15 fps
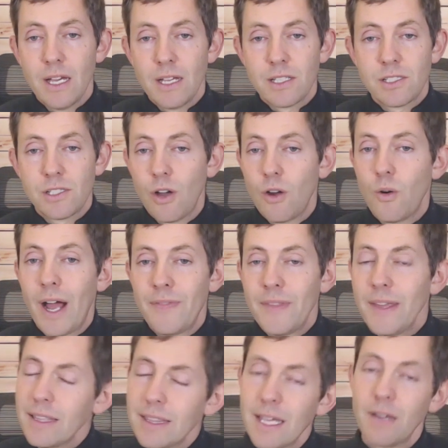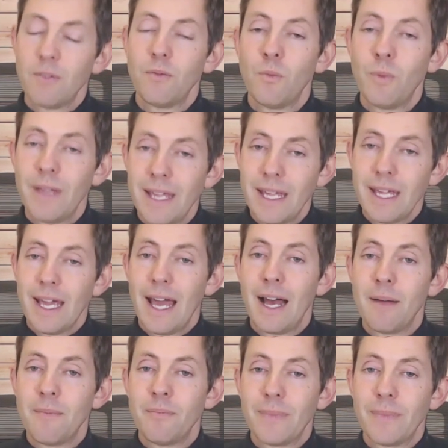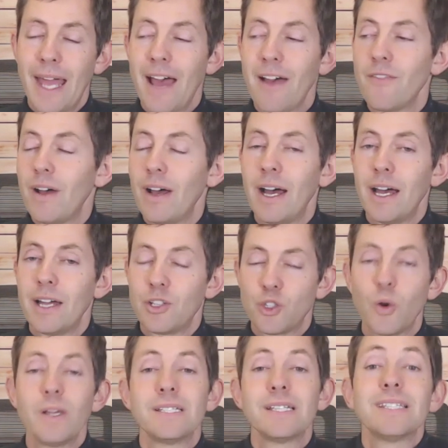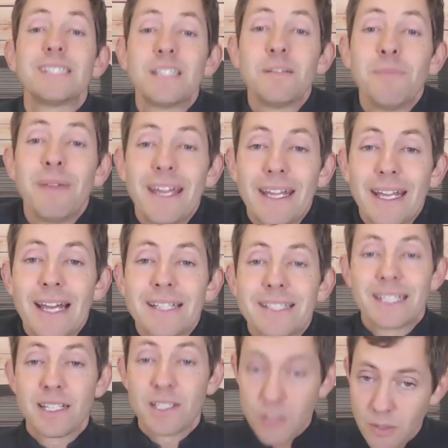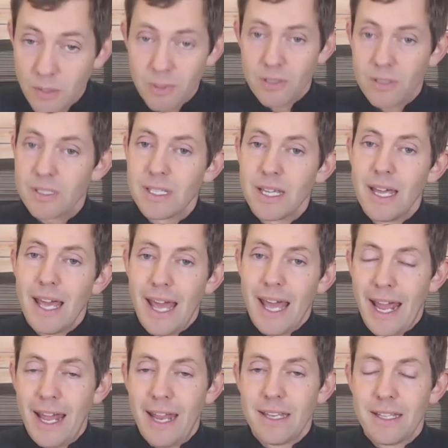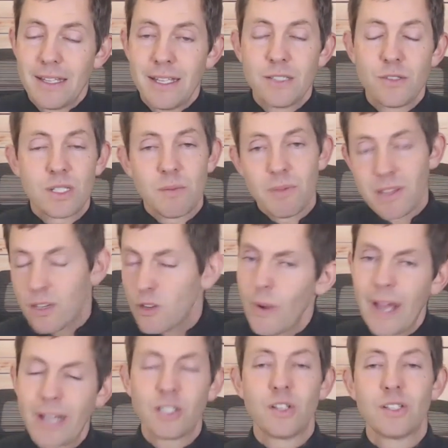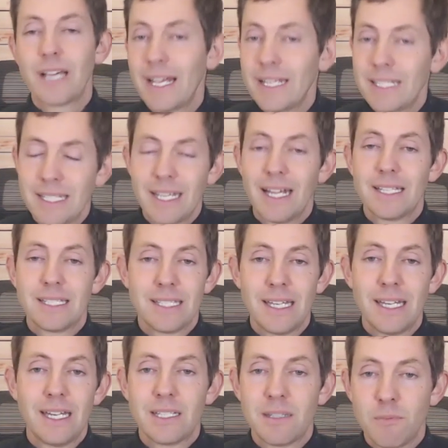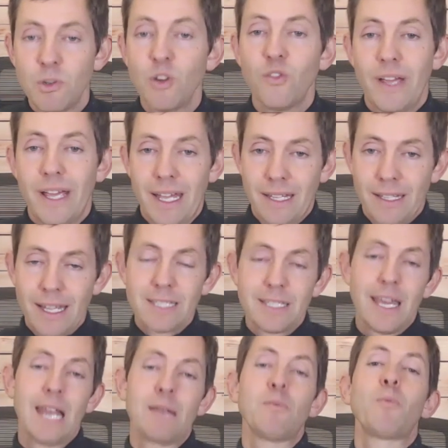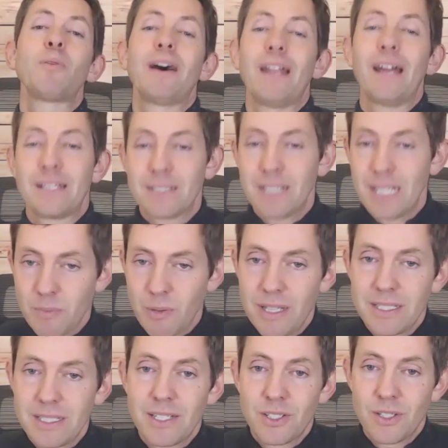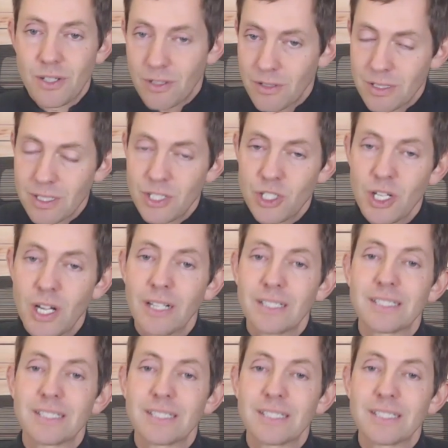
So I think that we have choices to make as consumers, and these are some of the directions I see us needing to move in: less animal products, less processed sugars and junk,